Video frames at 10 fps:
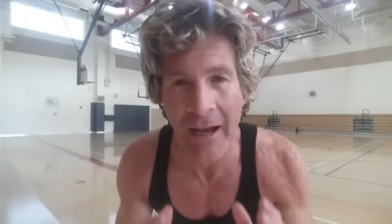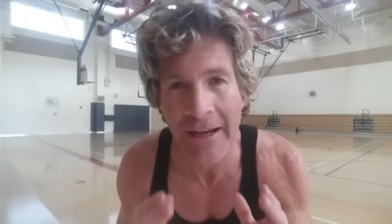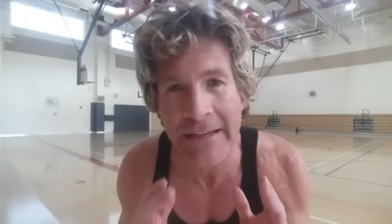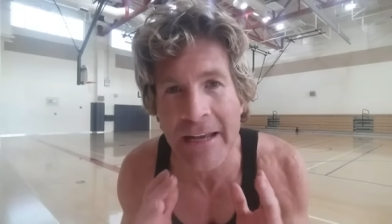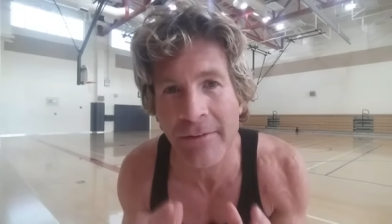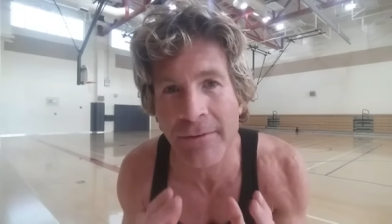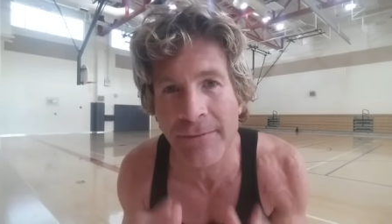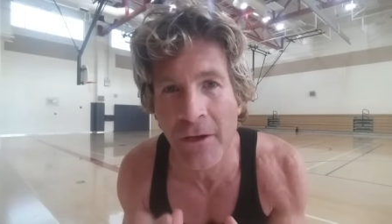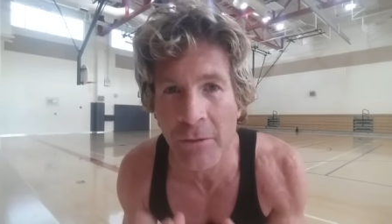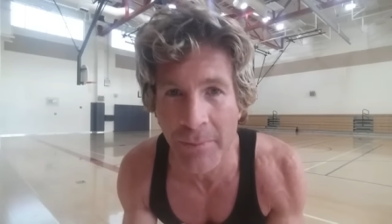I never
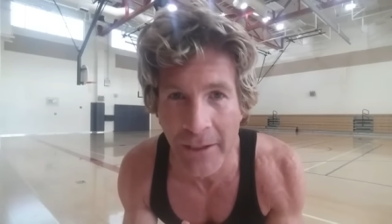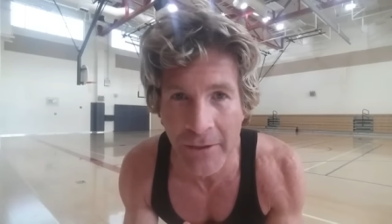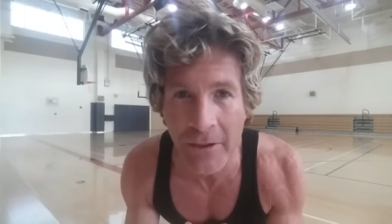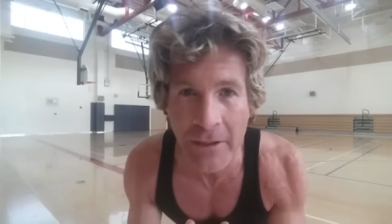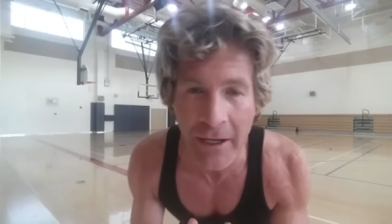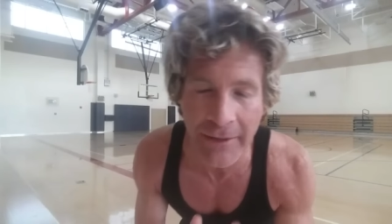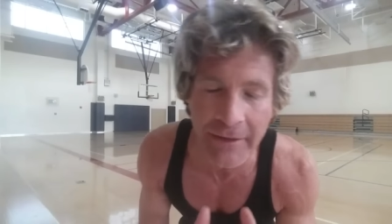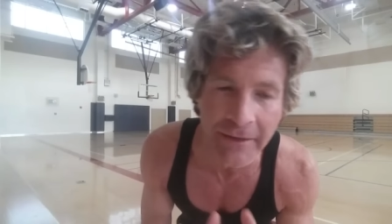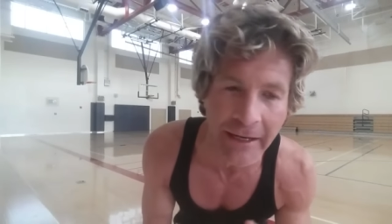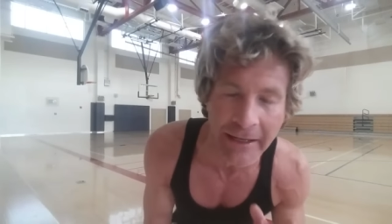felt better, I
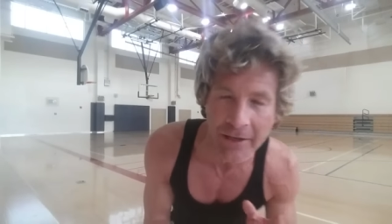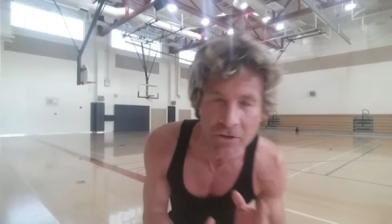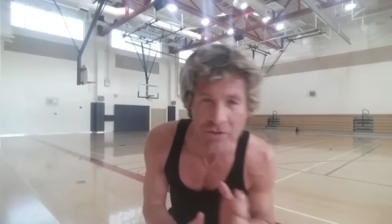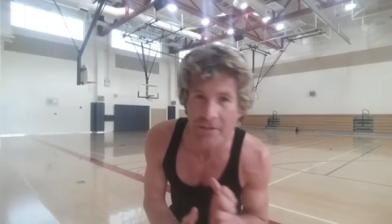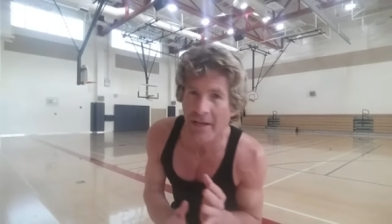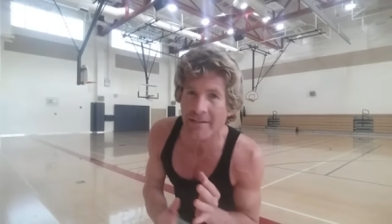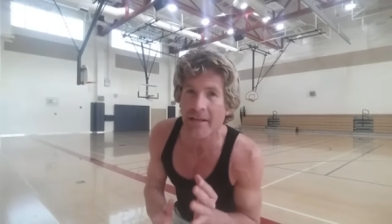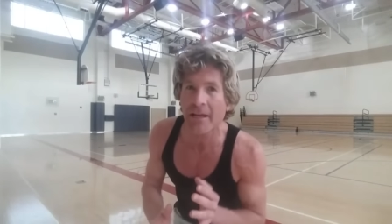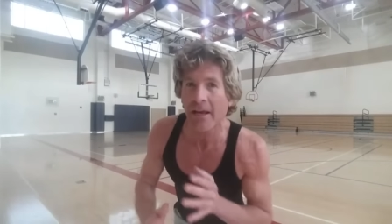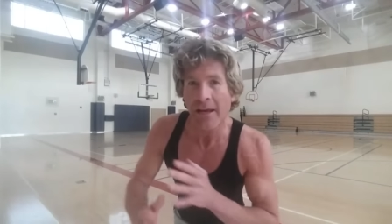think, than any exercise,
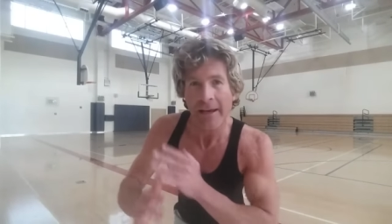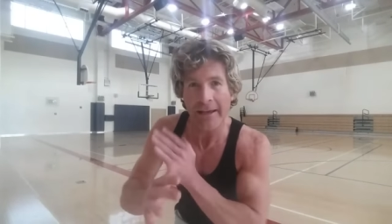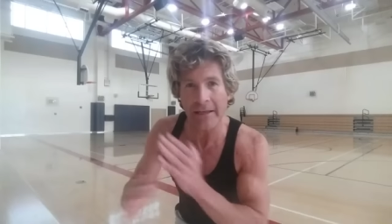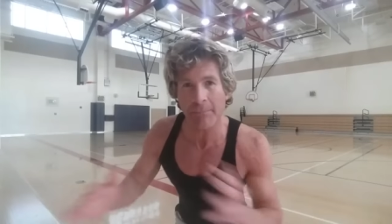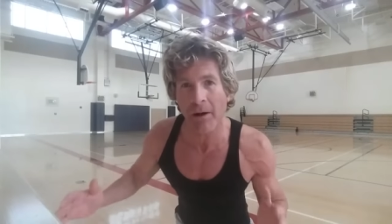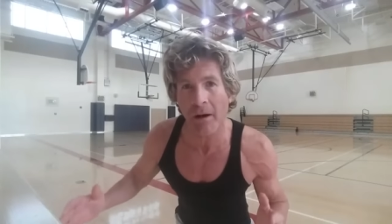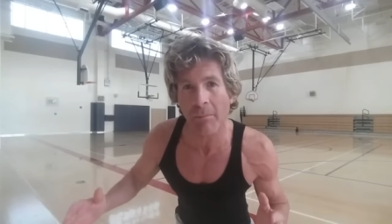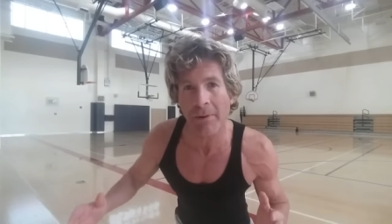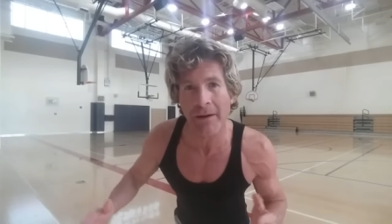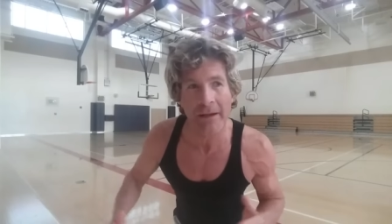any
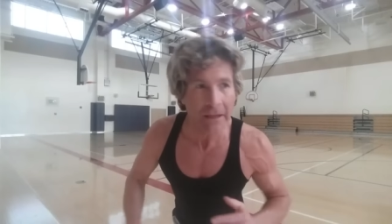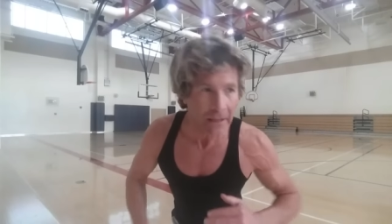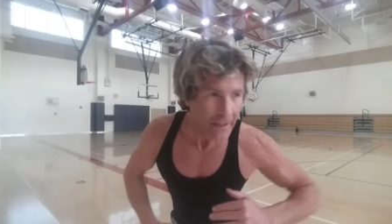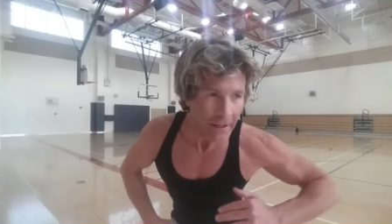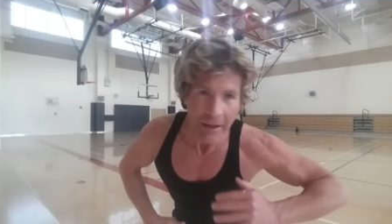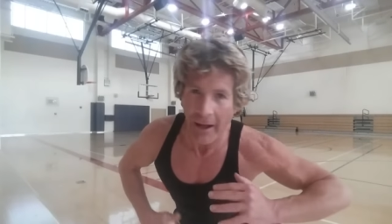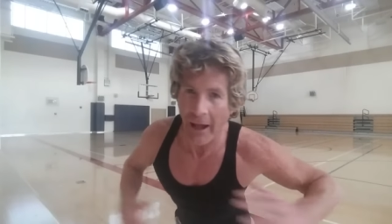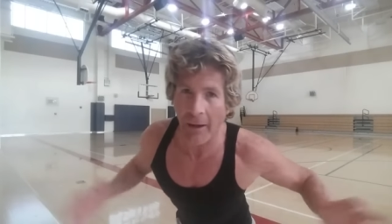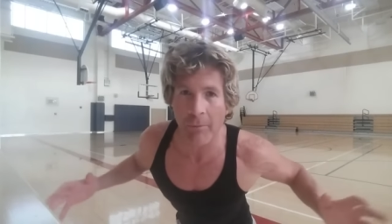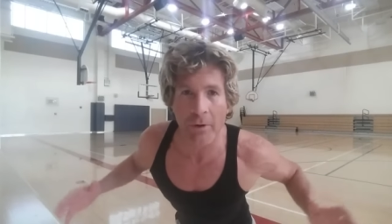pump, ab